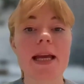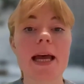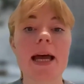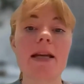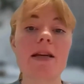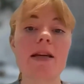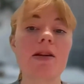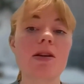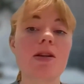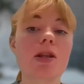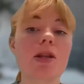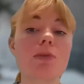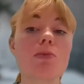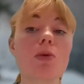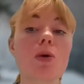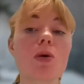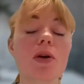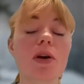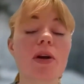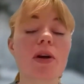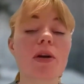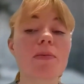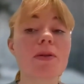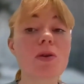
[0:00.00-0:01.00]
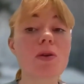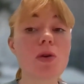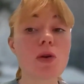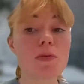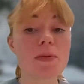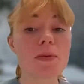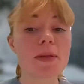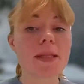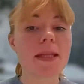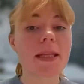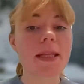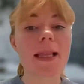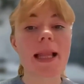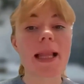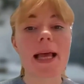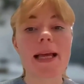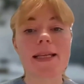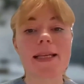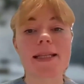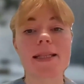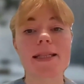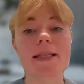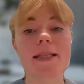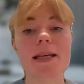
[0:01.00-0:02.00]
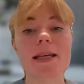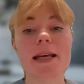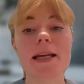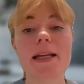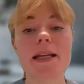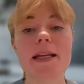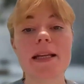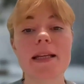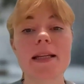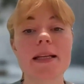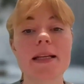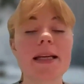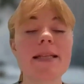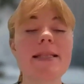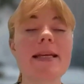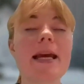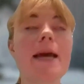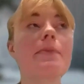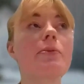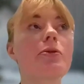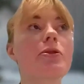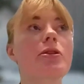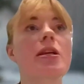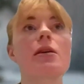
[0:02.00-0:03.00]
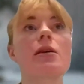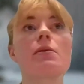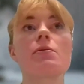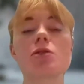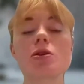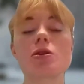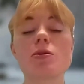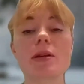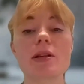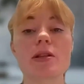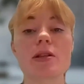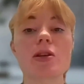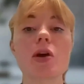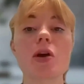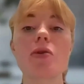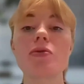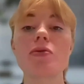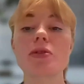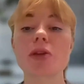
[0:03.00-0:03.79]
and the more it absorbs, the less it is able to keep doing so.